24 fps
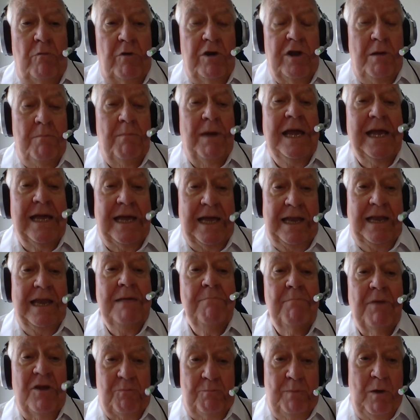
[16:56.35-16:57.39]
What are you making? There
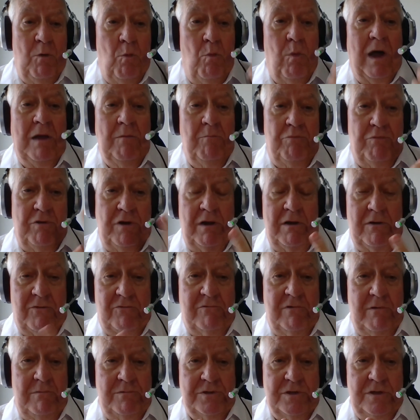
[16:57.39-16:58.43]
must be one product
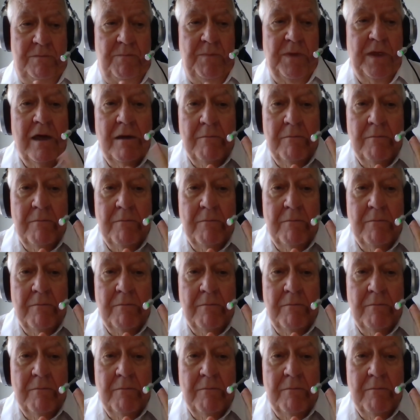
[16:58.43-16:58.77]
description.